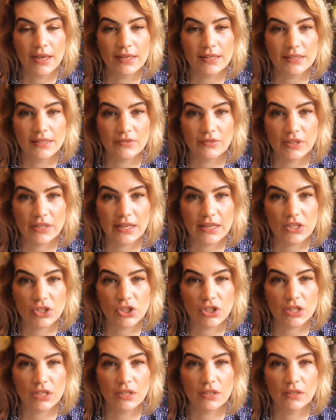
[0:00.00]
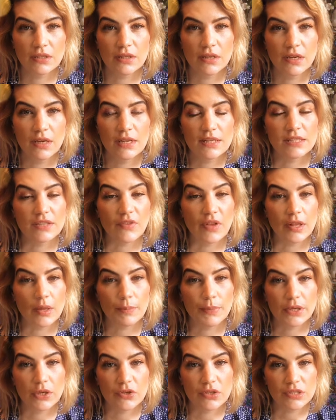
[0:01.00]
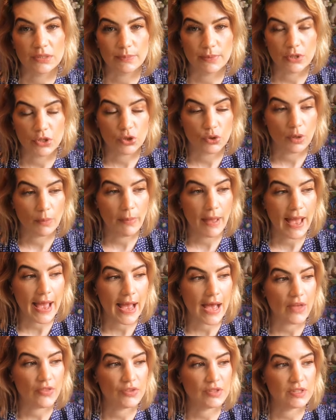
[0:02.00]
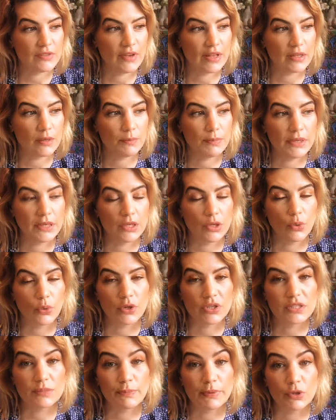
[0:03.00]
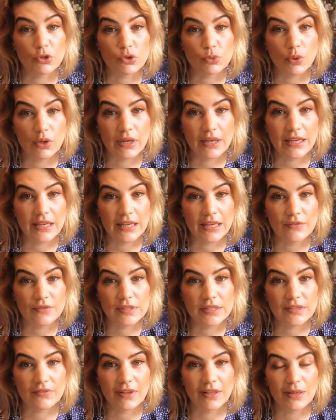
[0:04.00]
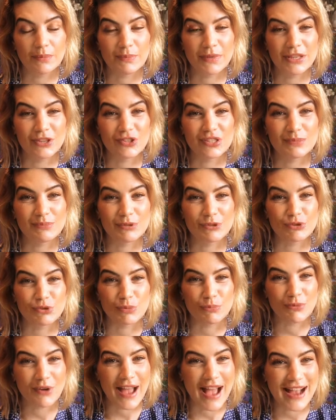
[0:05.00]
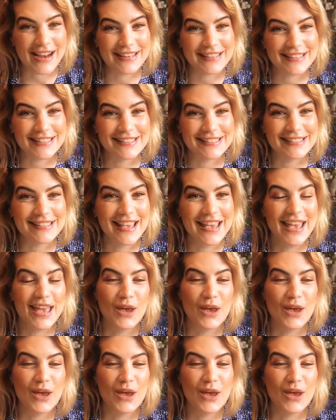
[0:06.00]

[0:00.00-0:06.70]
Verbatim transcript: divination, developing your spiritual path, developing your spiritual gifts, developing your spiritual practice,